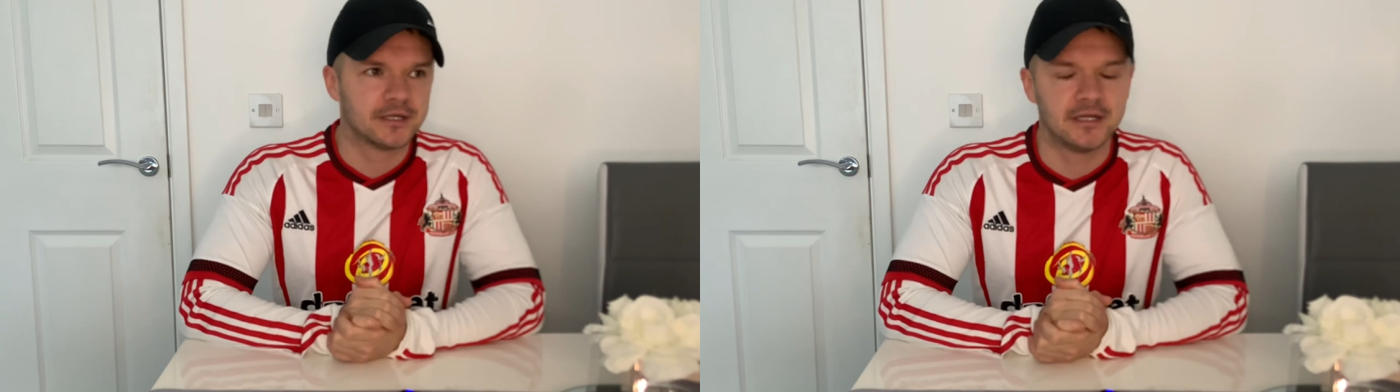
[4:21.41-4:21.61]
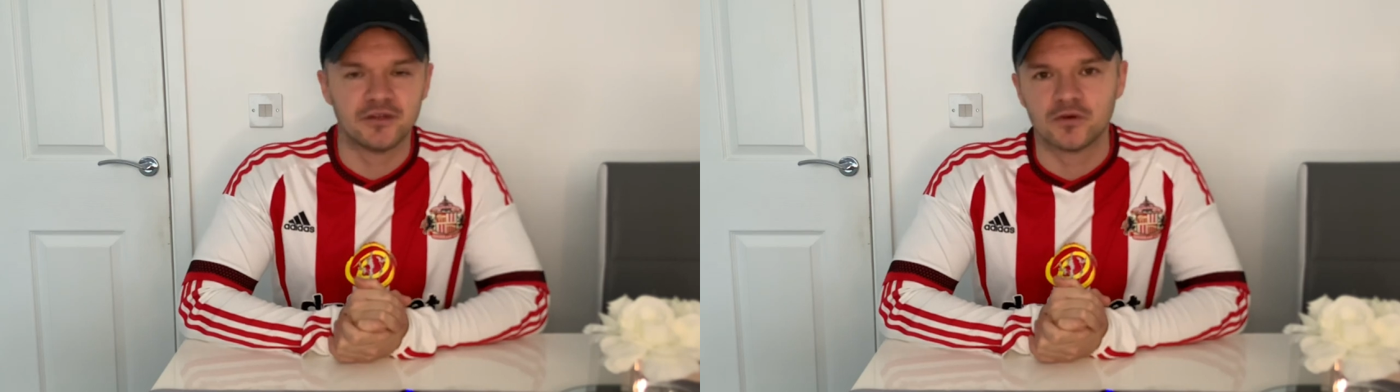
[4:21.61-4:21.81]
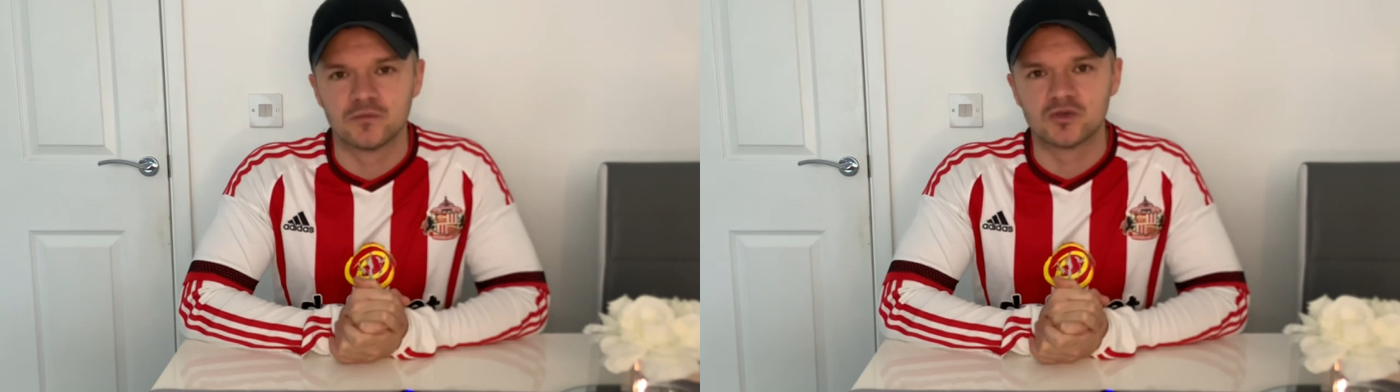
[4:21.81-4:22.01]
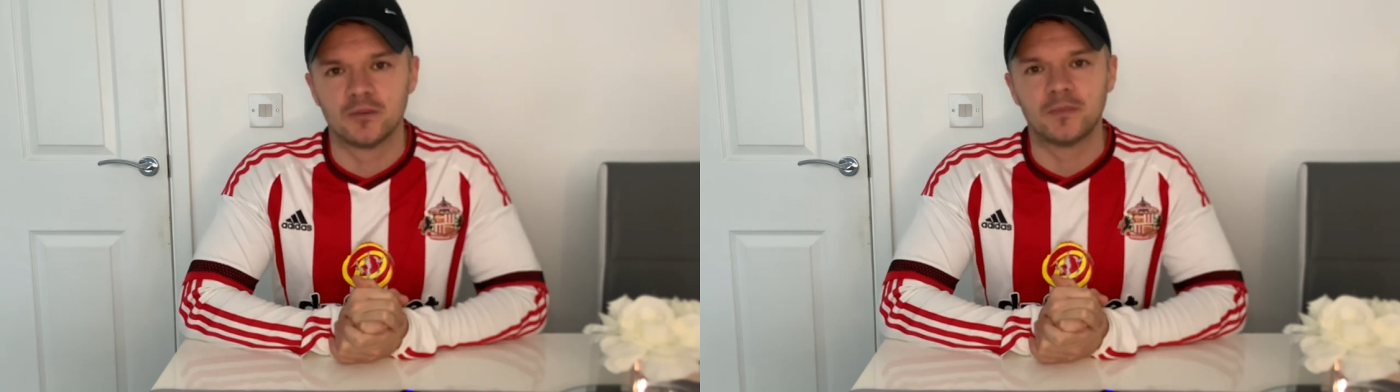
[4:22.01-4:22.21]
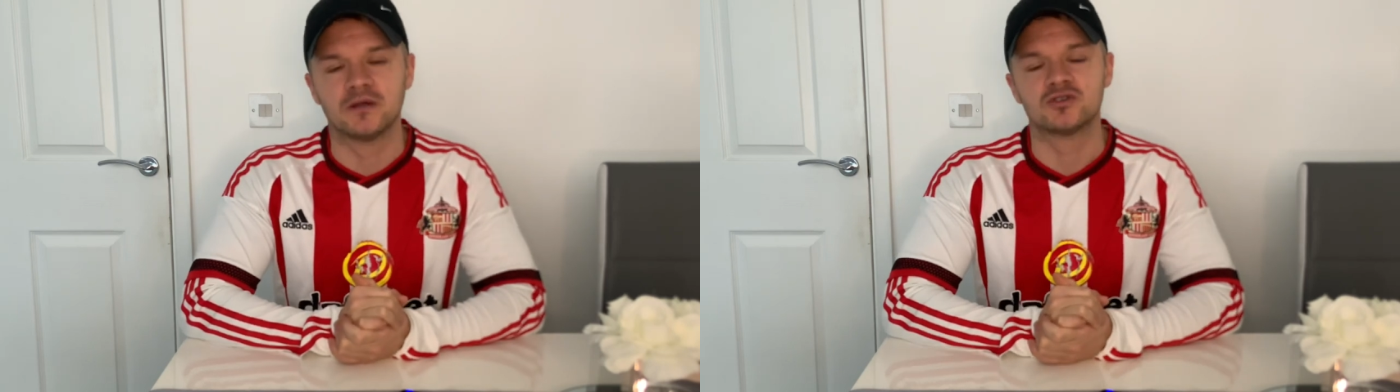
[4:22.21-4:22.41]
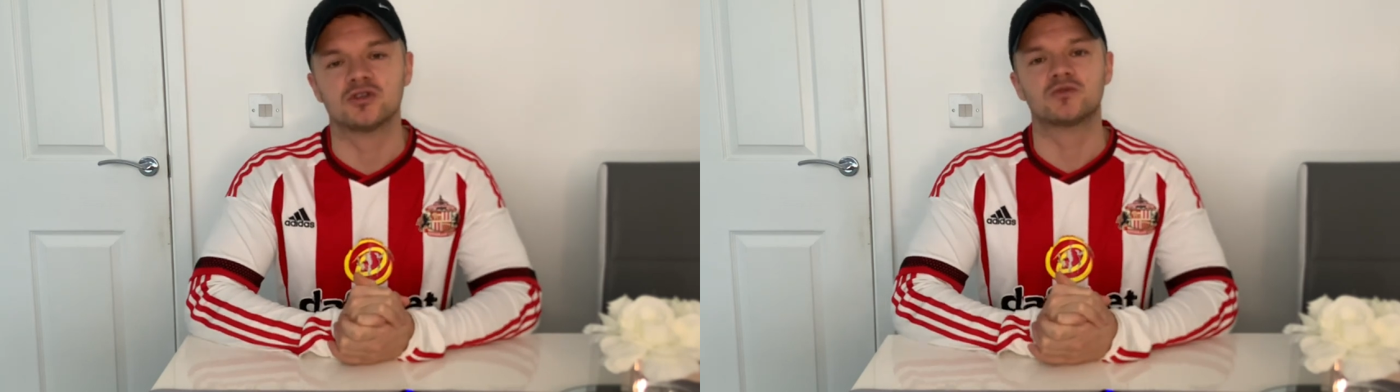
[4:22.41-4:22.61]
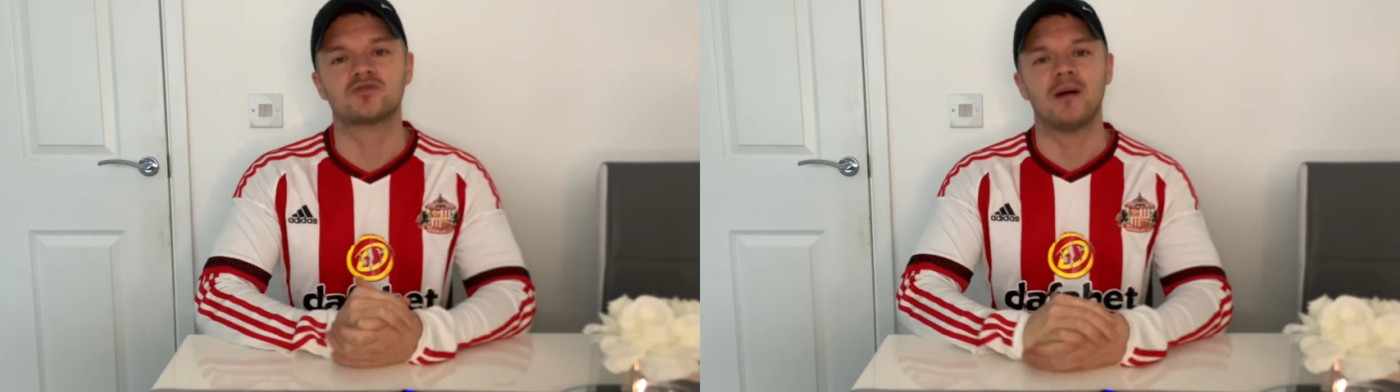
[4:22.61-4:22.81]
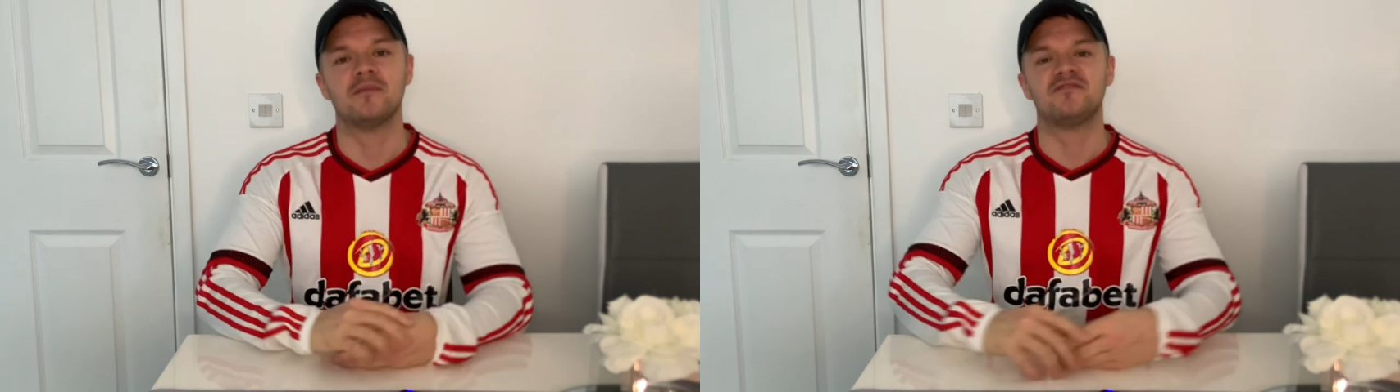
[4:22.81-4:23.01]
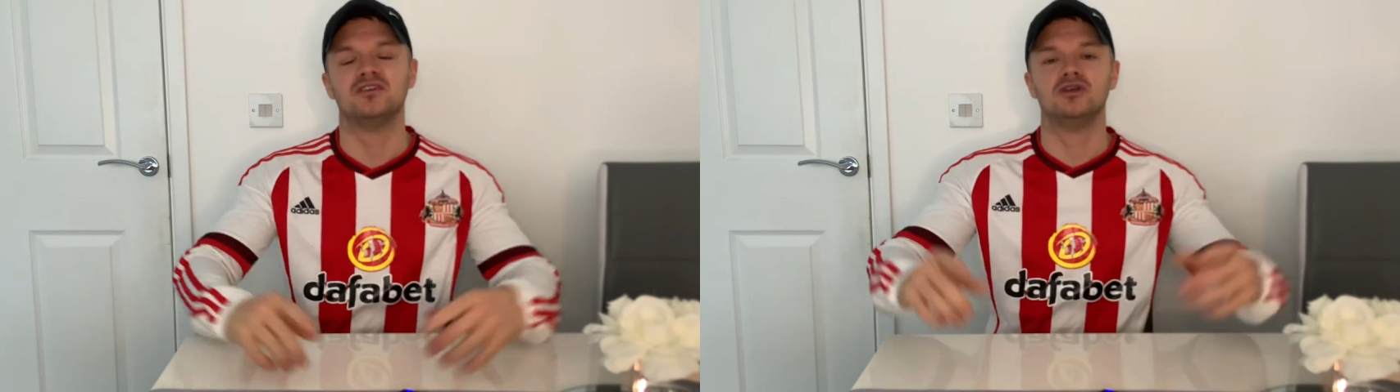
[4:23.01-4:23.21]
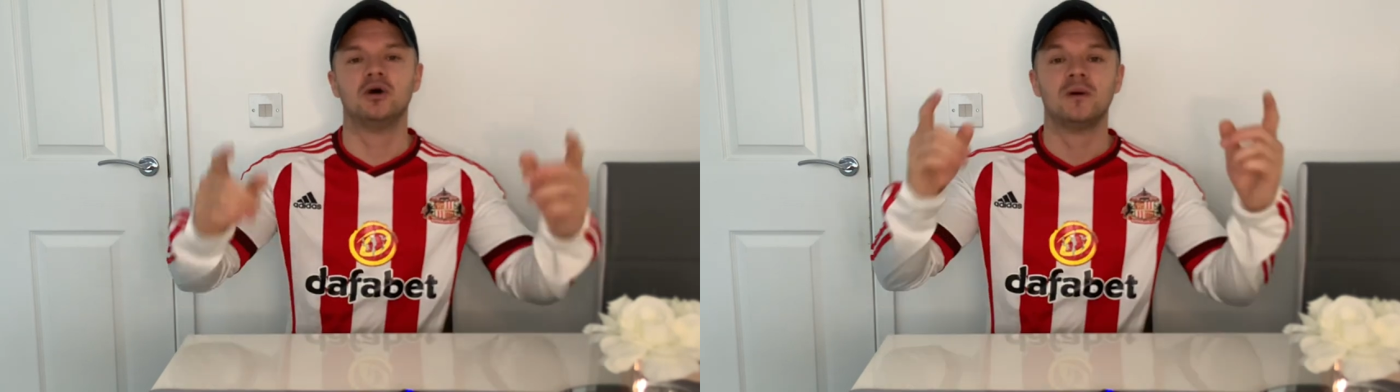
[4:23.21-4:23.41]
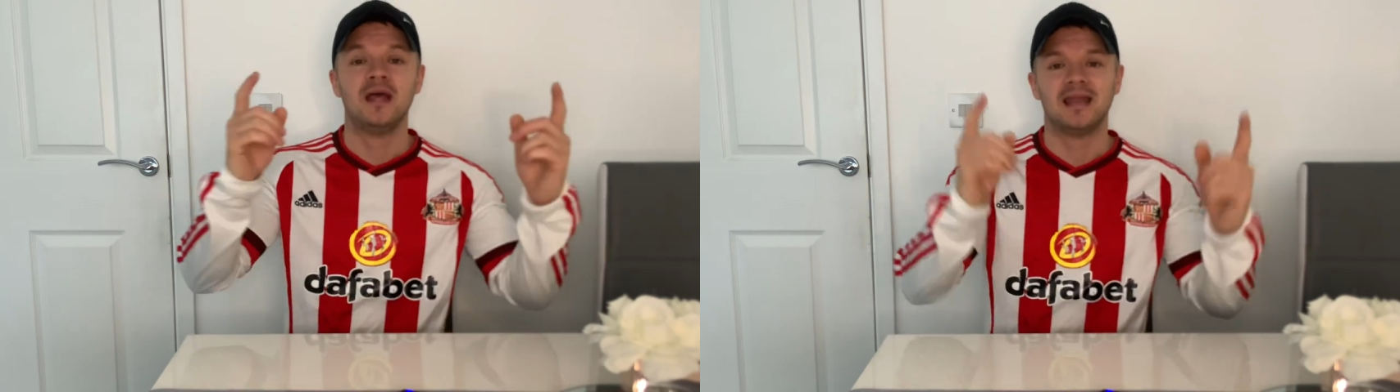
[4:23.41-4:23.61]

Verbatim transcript: Hit the thumbs up and subscribe if you're new.